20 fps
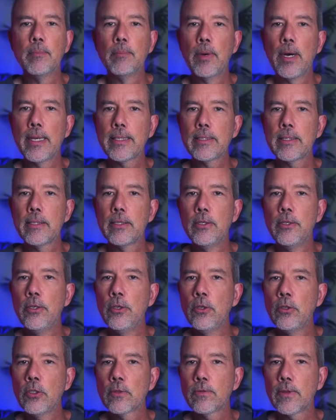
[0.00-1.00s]
but
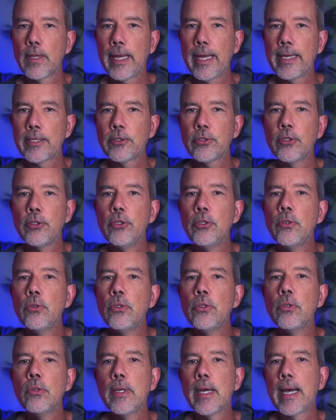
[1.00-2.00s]
newsflash, you
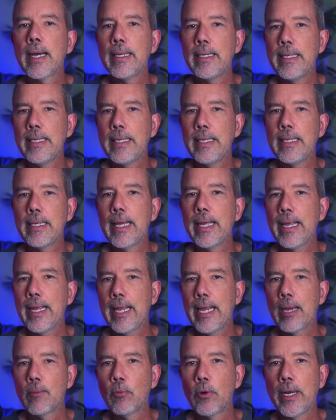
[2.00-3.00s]
do not need a
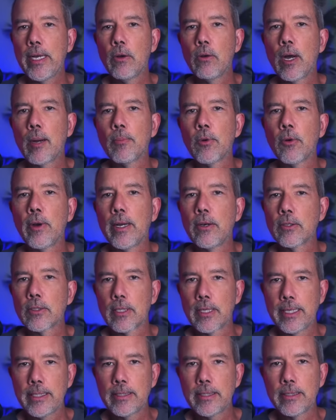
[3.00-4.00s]
ham radio operator's
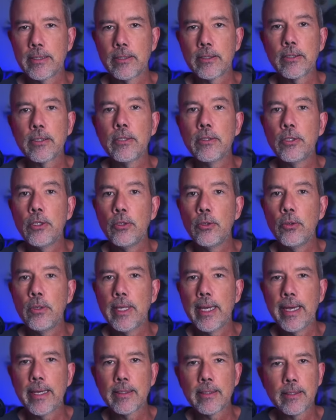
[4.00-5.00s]
license to do
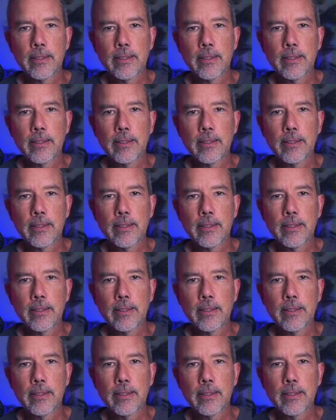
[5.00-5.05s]
that.